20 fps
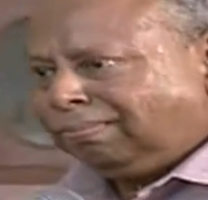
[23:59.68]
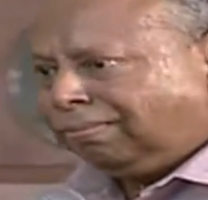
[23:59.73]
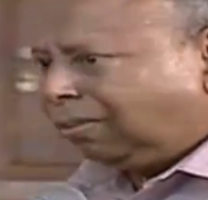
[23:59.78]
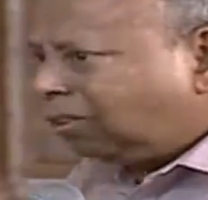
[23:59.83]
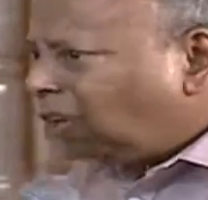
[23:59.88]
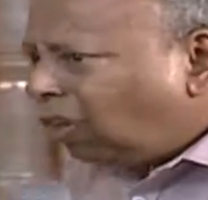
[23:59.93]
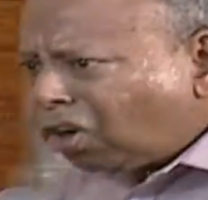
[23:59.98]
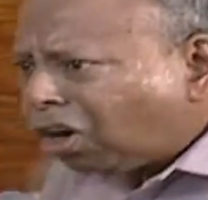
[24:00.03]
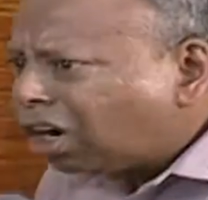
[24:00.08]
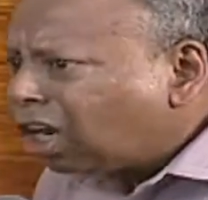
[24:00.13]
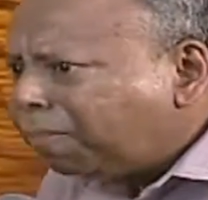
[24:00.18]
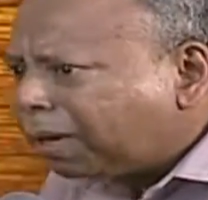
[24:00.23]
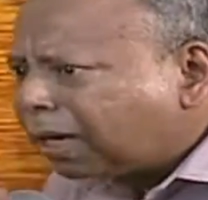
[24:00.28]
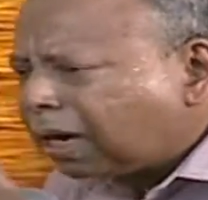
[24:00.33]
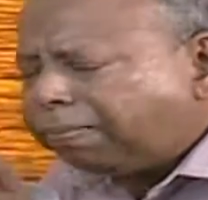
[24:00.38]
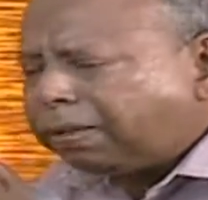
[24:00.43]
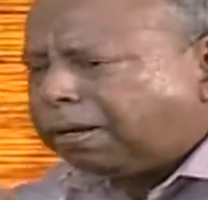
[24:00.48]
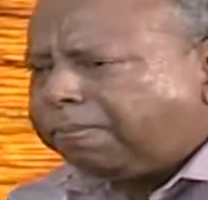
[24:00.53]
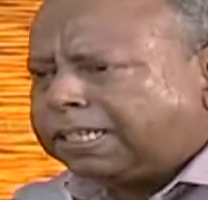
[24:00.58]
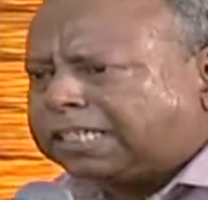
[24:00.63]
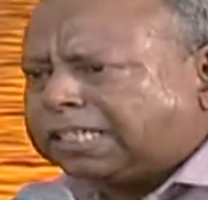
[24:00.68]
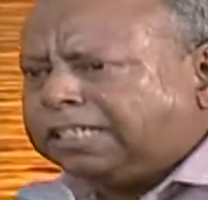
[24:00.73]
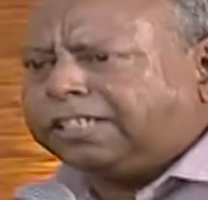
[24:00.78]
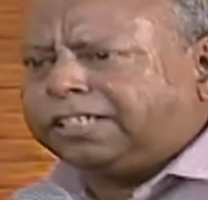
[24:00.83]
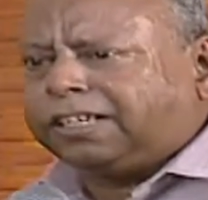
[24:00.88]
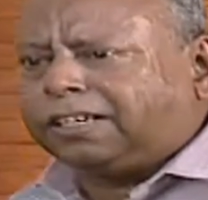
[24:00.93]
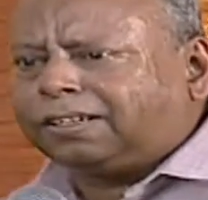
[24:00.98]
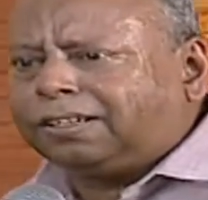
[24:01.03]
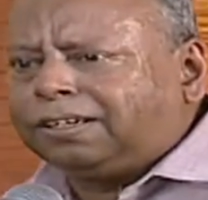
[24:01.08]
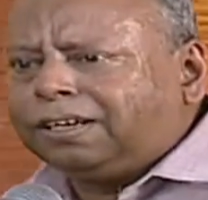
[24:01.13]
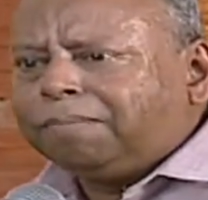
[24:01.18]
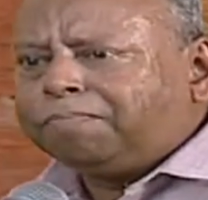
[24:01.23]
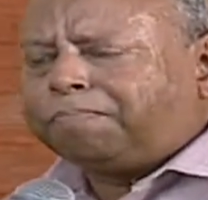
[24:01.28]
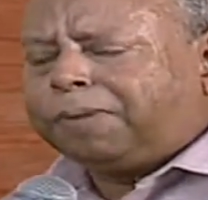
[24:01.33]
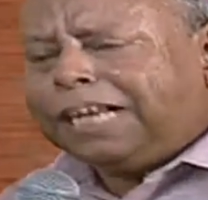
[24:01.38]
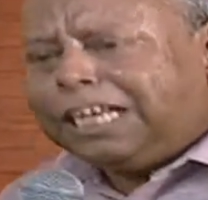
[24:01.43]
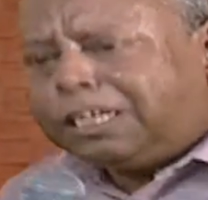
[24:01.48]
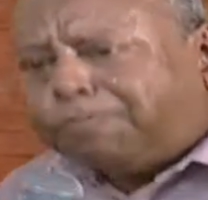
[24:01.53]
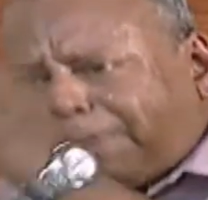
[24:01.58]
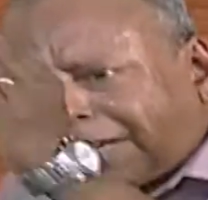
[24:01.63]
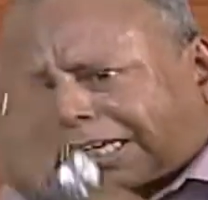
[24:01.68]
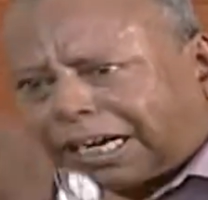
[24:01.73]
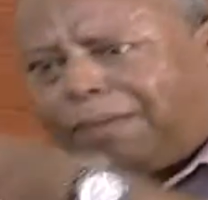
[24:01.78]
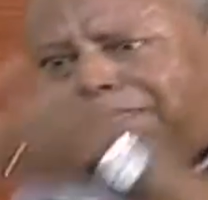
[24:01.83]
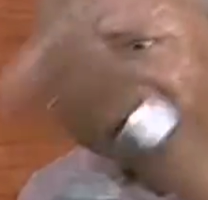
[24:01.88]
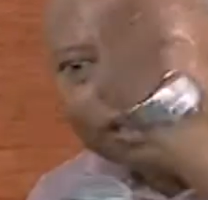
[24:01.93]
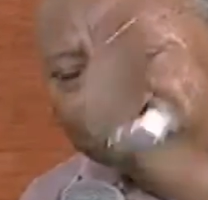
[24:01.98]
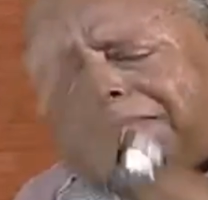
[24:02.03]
Don't only become the messenger. Please become the